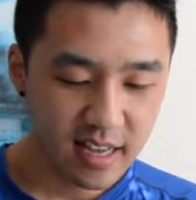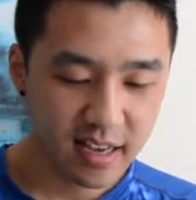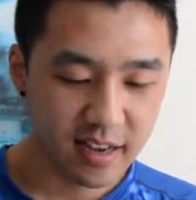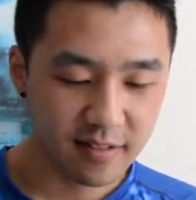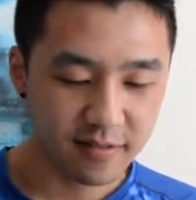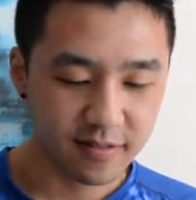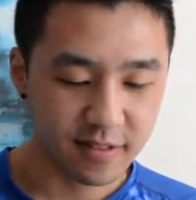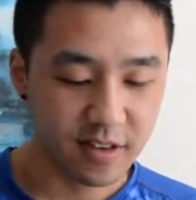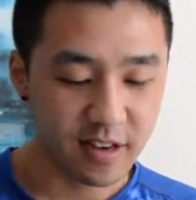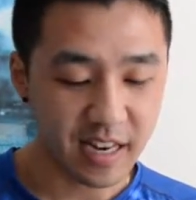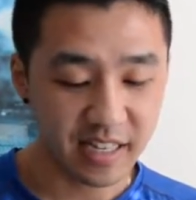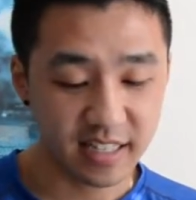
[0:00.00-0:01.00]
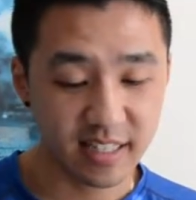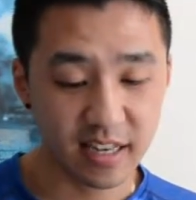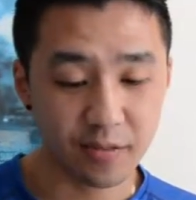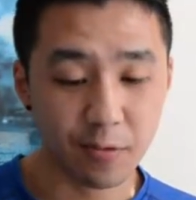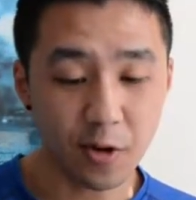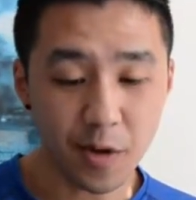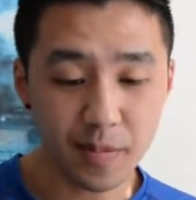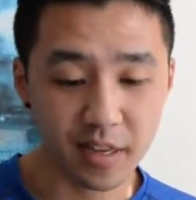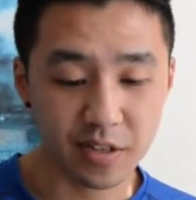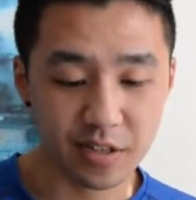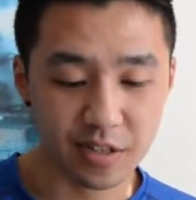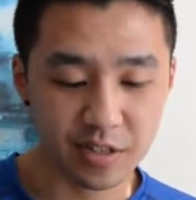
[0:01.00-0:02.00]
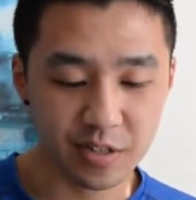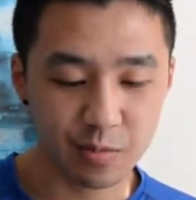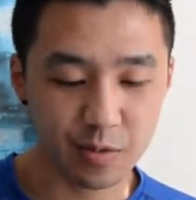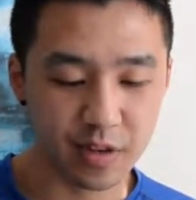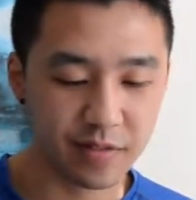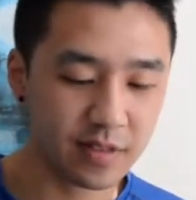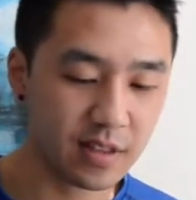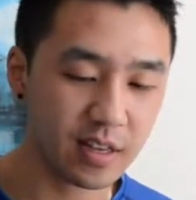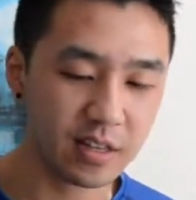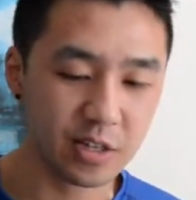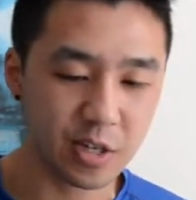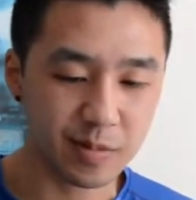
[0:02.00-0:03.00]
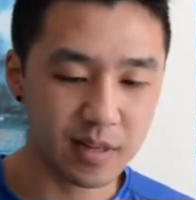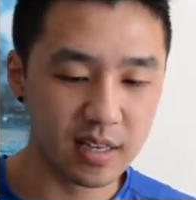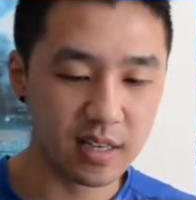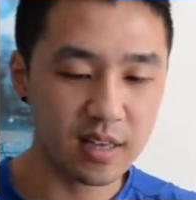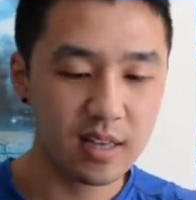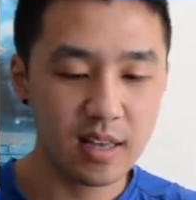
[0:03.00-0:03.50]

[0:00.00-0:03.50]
and you can actually take raw pictures with the Adobe